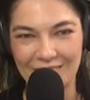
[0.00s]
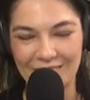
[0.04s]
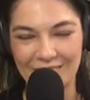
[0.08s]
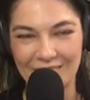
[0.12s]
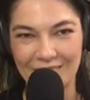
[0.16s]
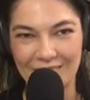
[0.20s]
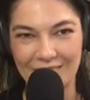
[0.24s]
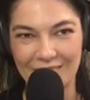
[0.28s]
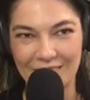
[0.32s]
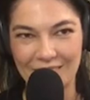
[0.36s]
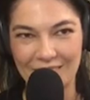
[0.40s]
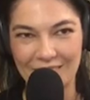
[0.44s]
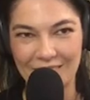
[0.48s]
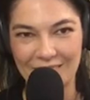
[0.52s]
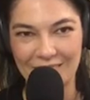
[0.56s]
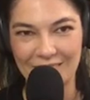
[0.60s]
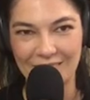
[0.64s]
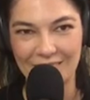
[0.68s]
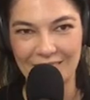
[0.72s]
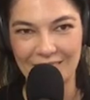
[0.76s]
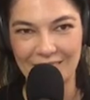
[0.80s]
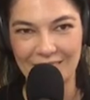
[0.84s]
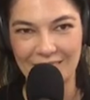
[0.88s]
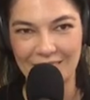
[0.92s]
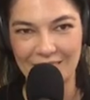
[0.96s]

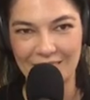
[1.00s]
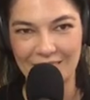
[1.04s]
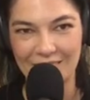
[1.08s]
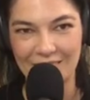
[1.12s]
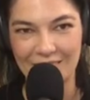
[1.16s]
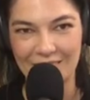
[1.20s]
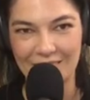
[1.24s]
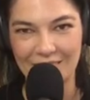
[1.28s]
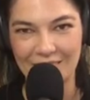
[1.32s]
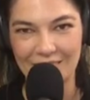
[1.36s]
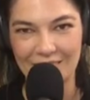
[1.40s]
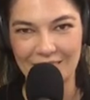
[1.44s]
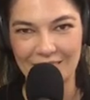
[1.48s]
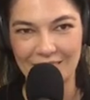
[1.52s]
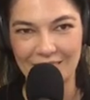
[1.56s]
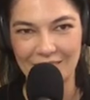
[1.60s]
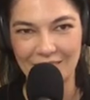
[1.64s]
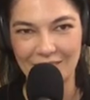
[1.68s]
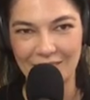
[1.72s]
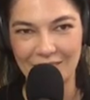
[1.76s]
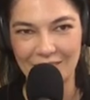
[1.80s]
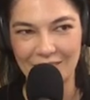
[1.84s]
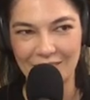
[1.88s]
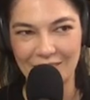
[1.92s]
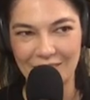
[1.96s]

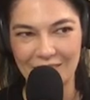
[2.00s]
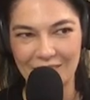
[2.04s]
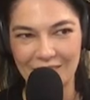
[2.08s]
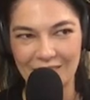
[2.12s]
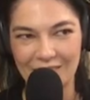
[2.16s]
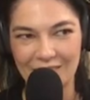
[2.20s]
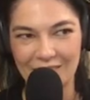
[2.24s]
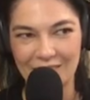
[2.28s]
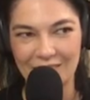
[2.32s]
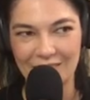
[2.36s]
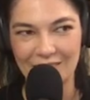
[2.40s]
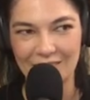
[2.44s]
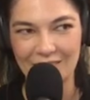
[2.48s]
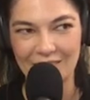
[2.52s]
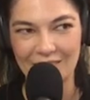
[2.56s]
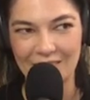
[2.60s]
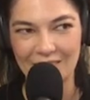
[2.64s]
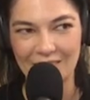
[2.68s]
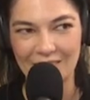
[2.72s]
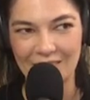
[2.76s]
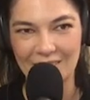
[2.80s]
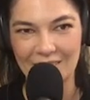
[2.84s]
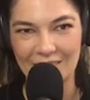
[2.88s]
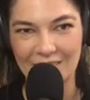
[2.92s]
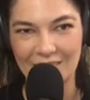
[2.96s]

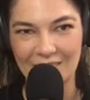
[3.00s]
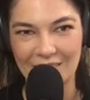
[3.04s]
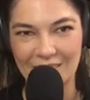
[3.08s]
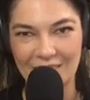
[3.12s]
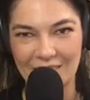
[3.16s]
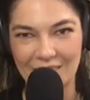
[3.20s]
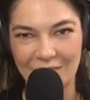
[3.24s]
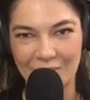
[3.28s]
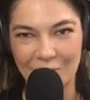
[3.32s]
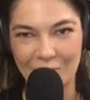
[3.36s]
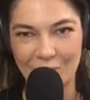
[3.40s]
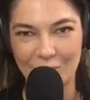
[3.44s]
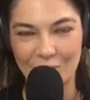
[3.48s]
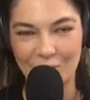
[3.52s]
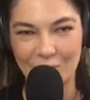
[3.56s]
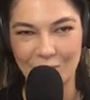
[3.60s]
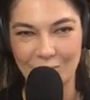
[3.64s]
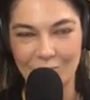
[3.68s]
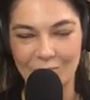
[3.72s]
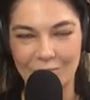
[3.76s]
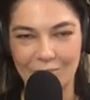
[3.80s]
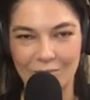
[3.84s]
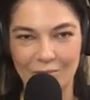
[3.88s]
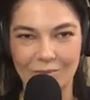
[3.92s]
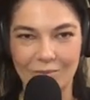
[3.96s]

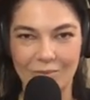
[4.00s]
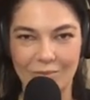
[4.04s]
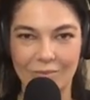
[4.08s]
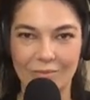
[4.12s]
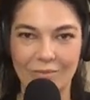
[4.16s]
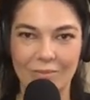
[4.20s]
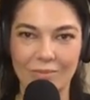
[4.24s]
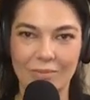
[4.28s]
No words are spoken by the person on screen.